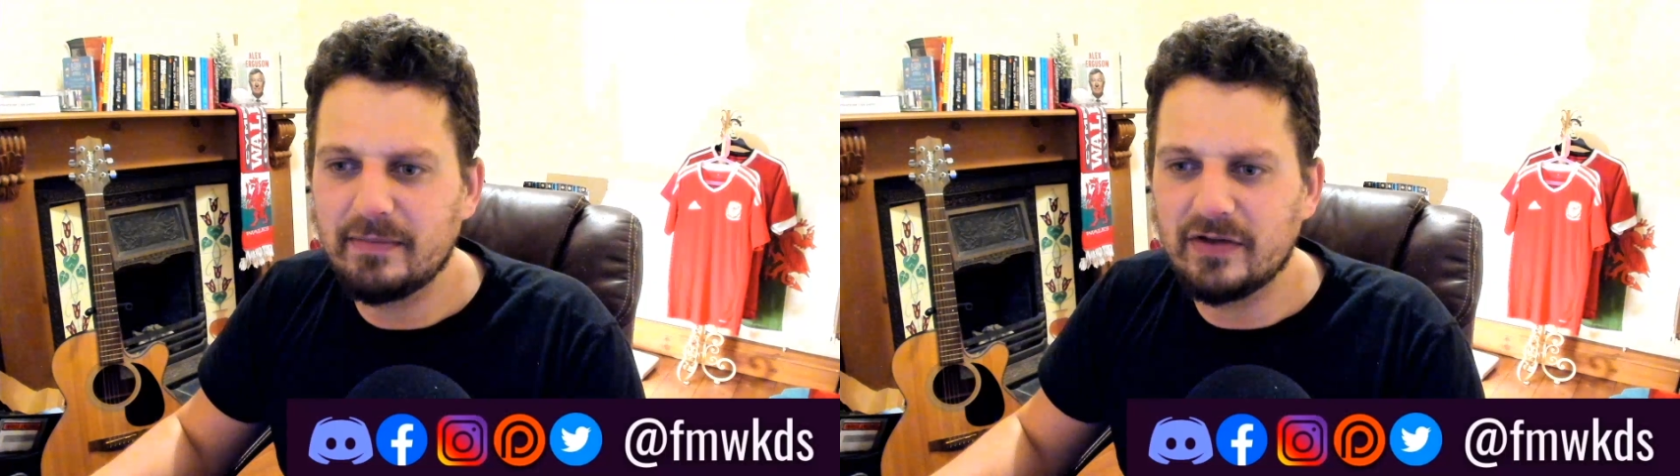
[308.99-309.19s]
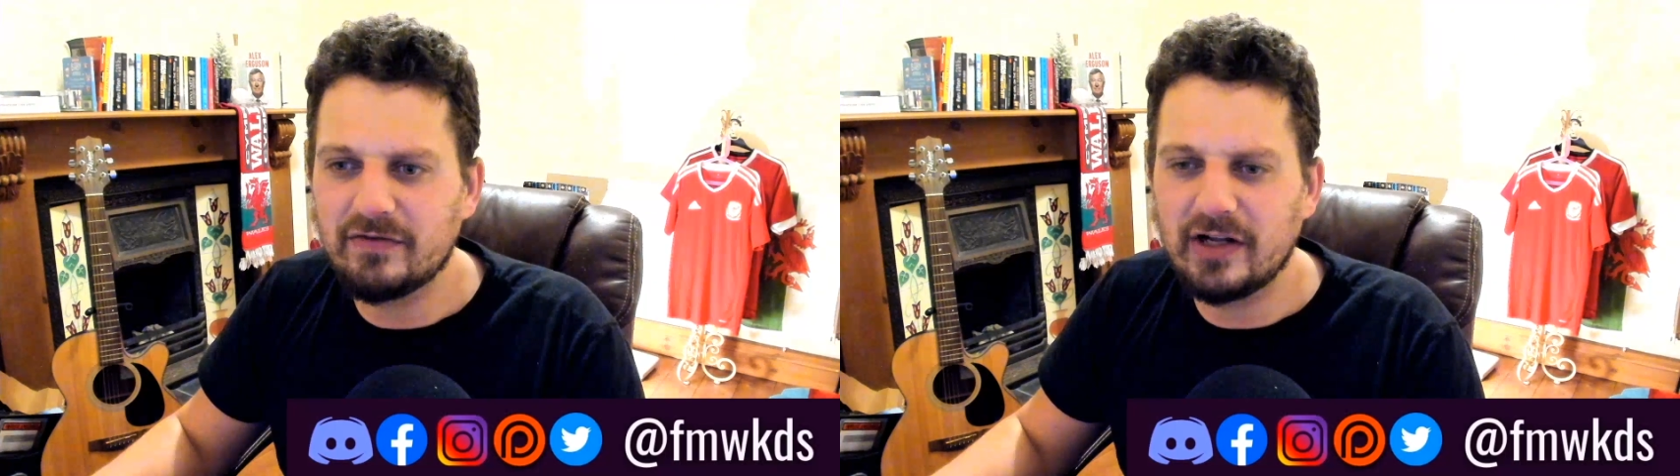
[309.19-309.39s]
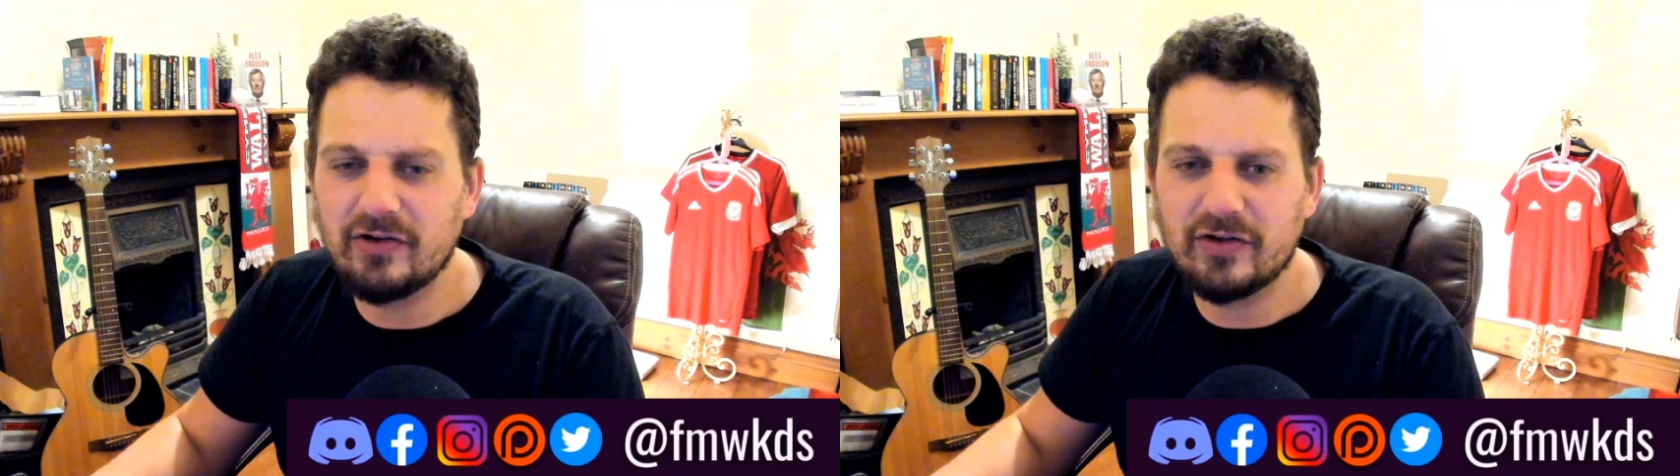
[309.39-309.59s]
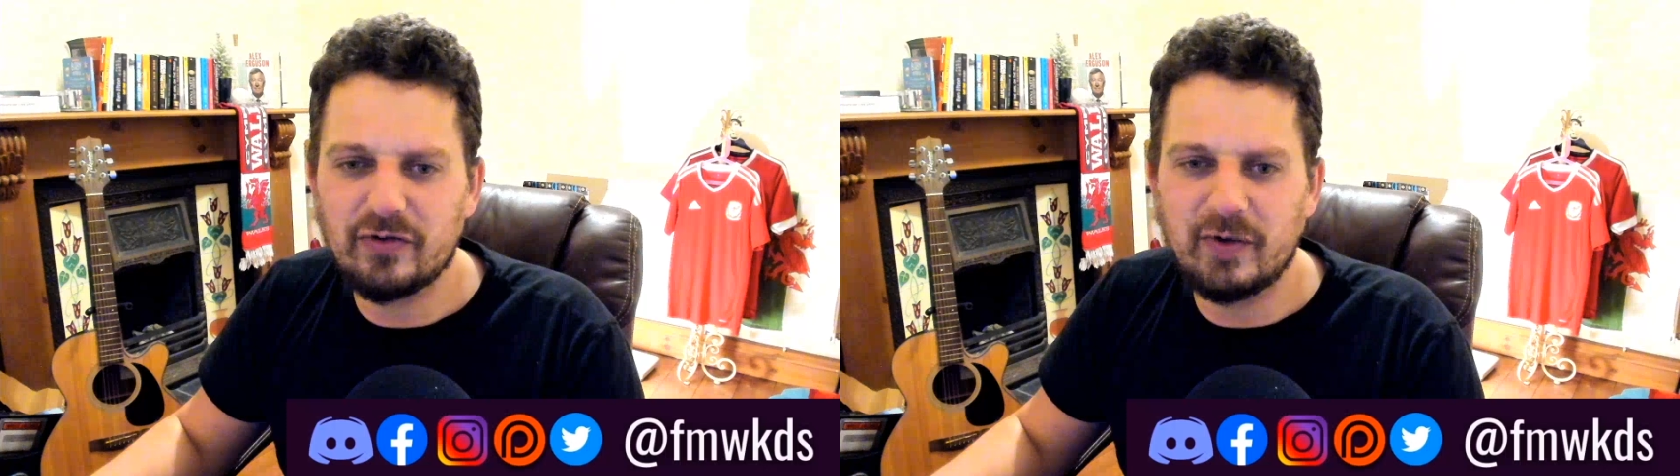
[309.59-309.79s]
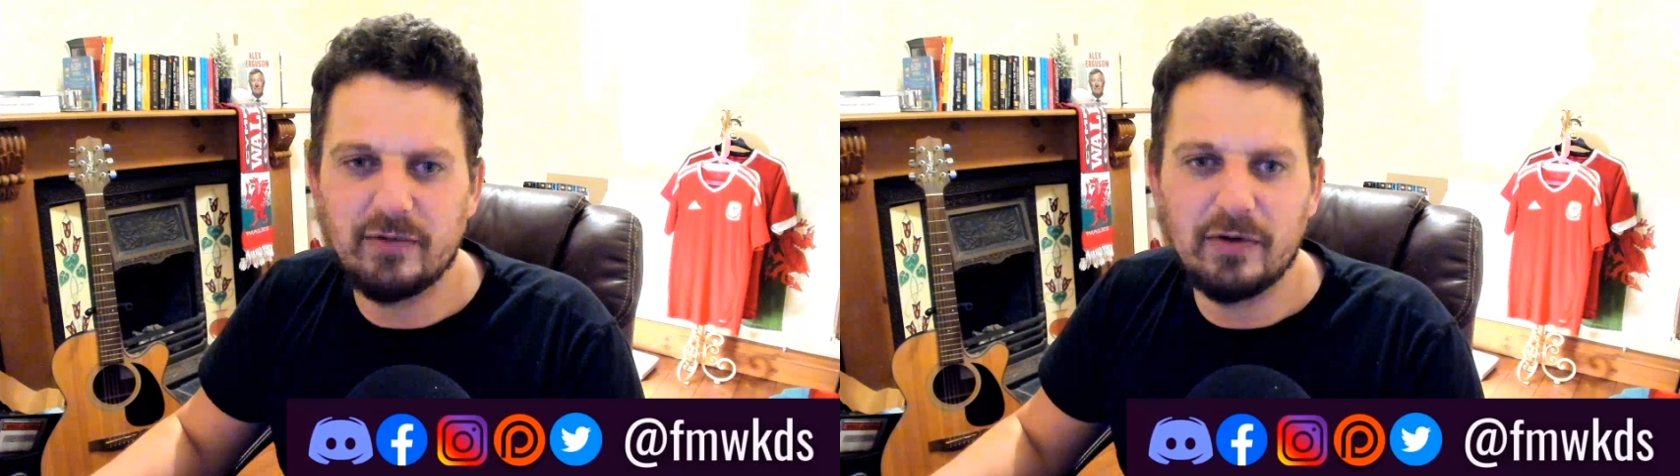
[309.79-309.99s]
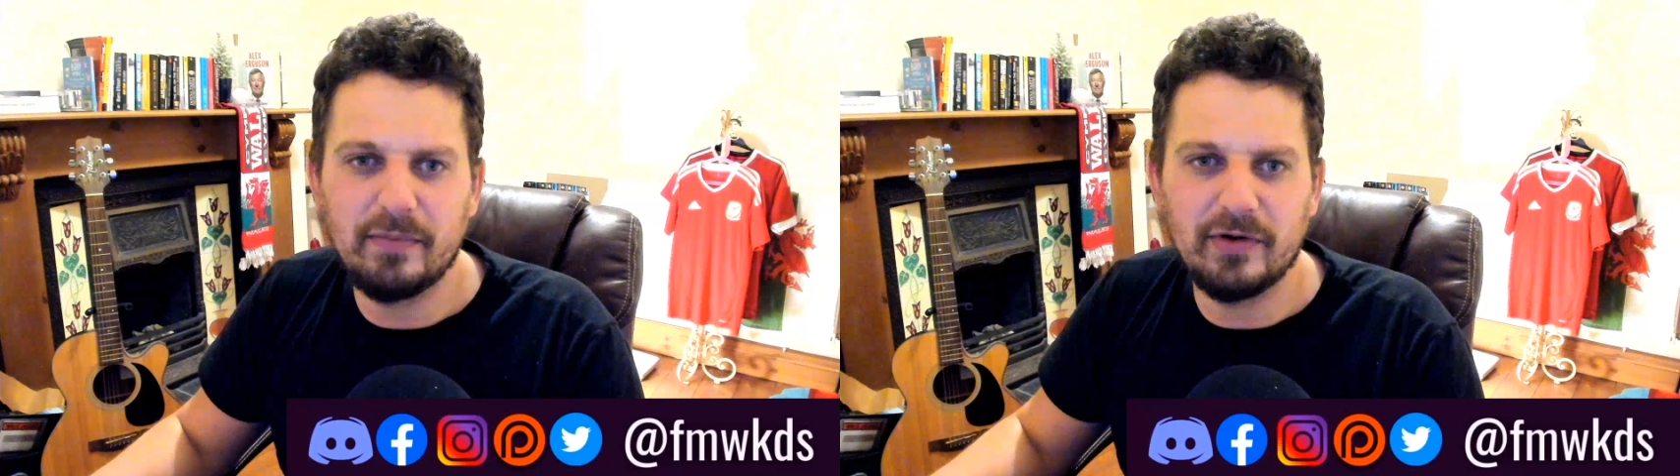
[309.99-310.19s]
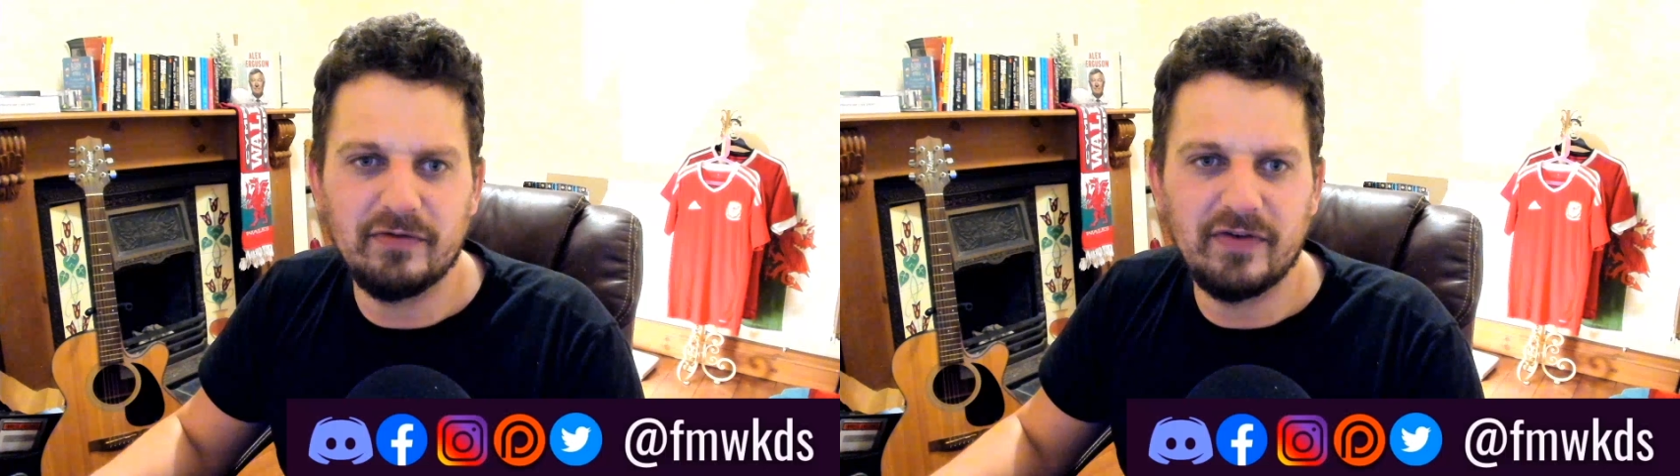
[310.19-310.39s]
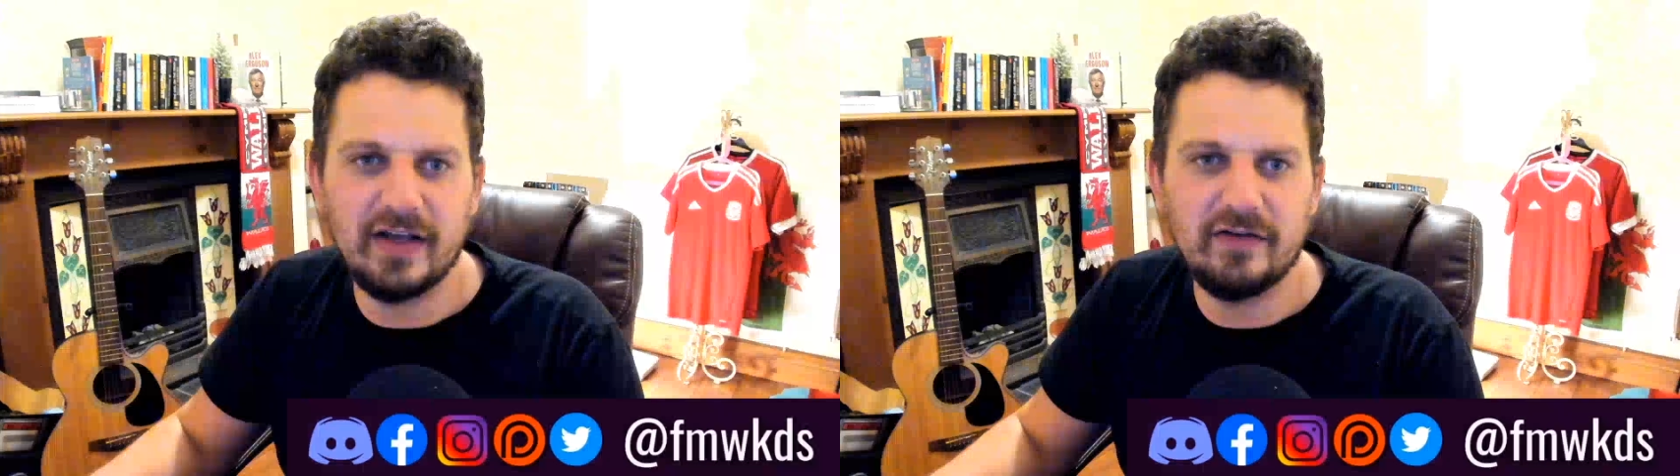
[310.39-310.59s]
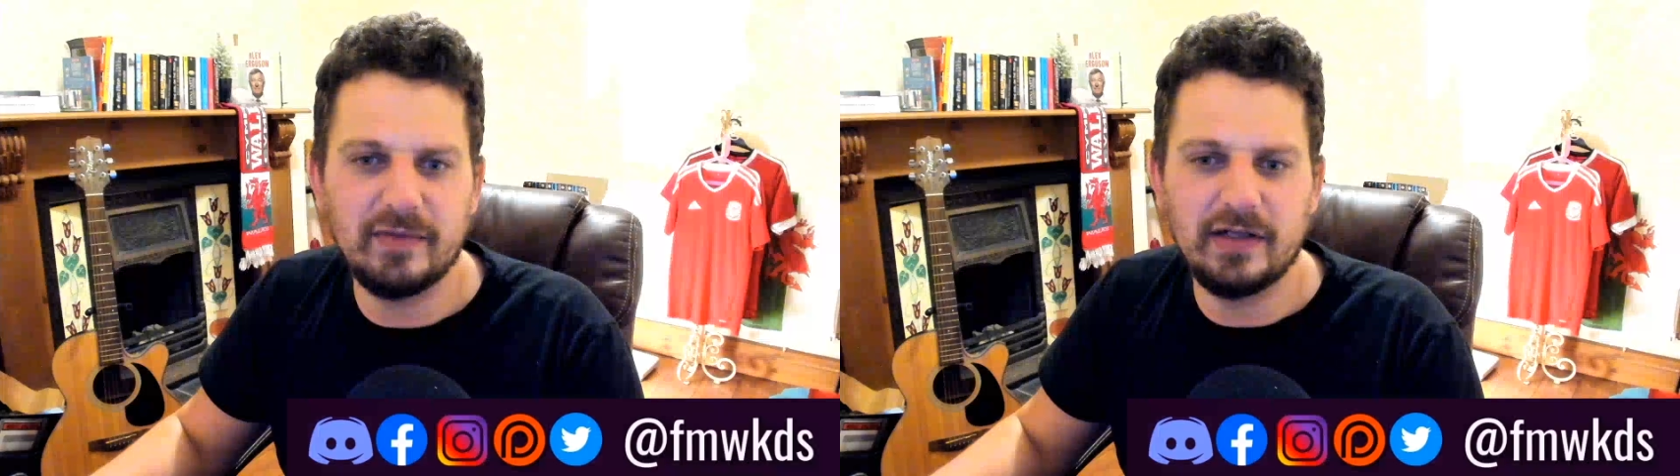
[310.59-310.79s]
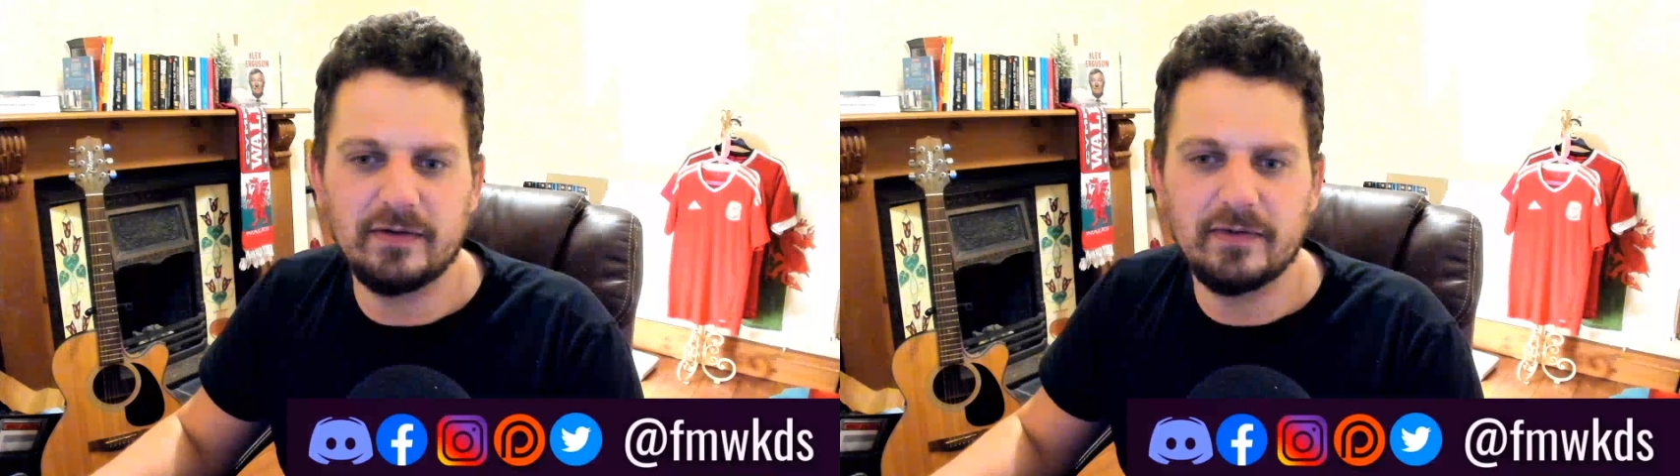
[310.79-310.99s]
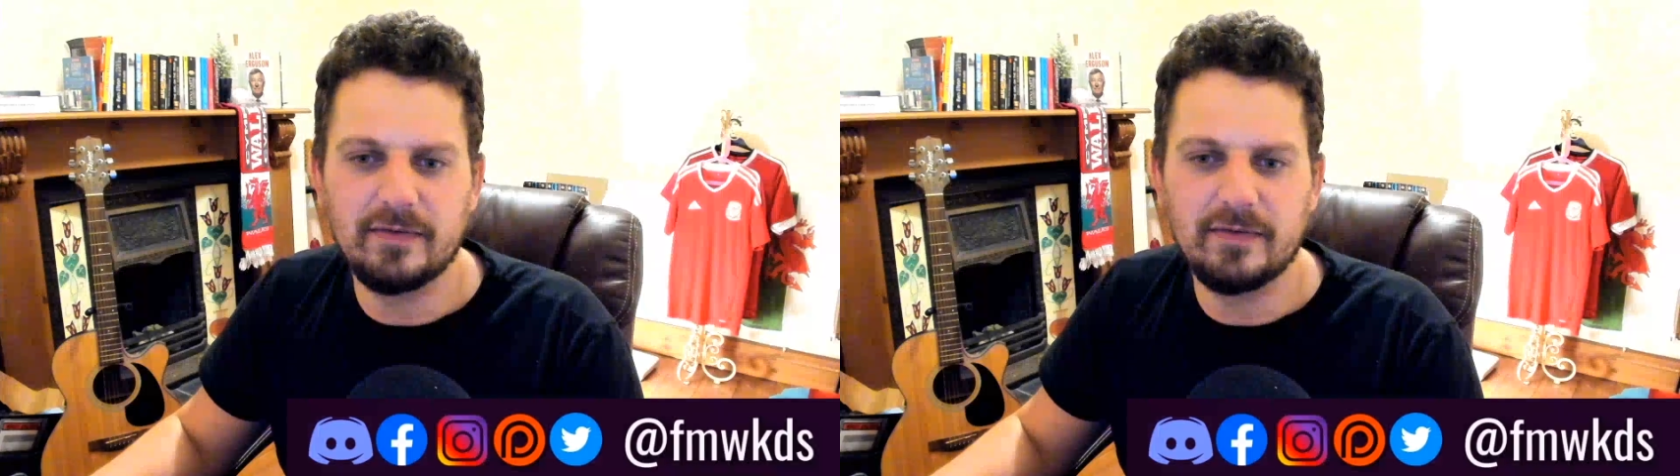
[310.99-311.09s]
but he's valued at 21.5 million.